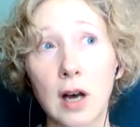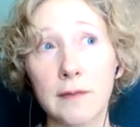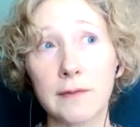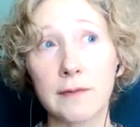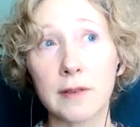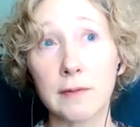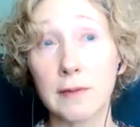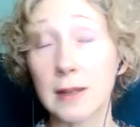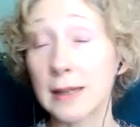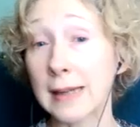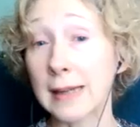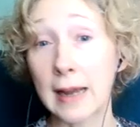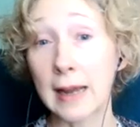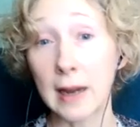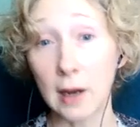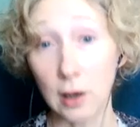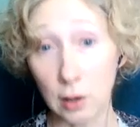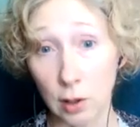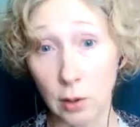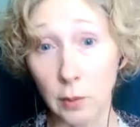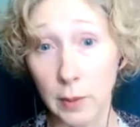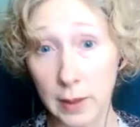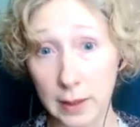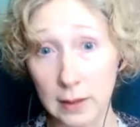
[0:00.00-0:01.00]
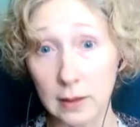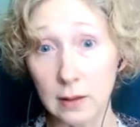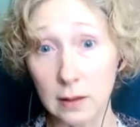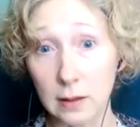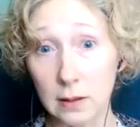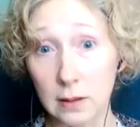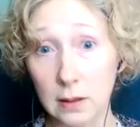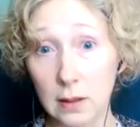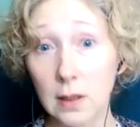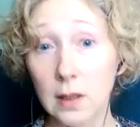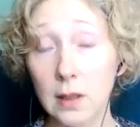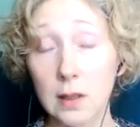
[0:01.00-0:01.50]
off of than heroin
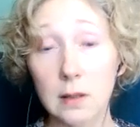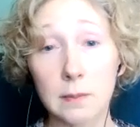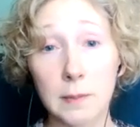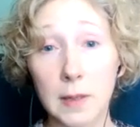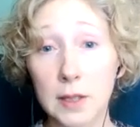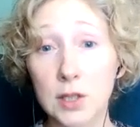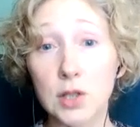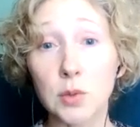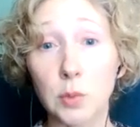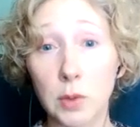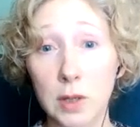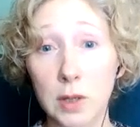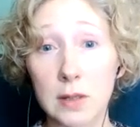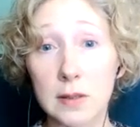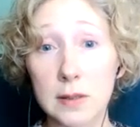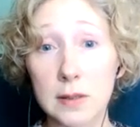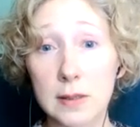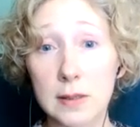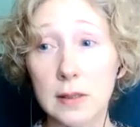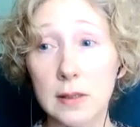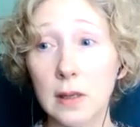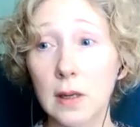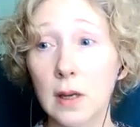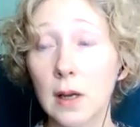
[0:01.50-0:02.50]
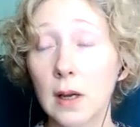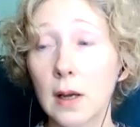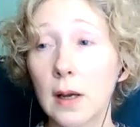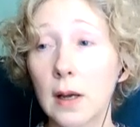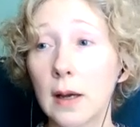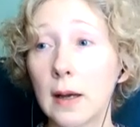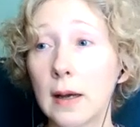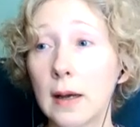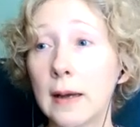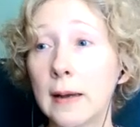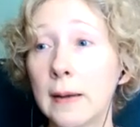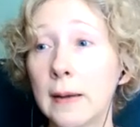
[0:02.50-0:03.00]
much worse
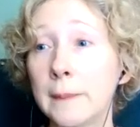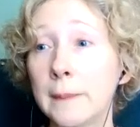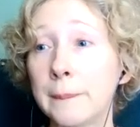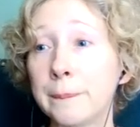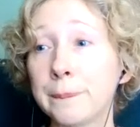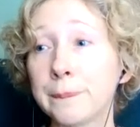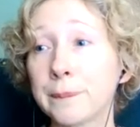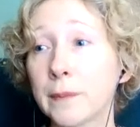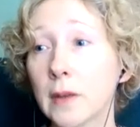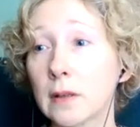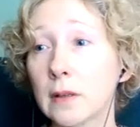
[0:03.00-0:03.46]
um,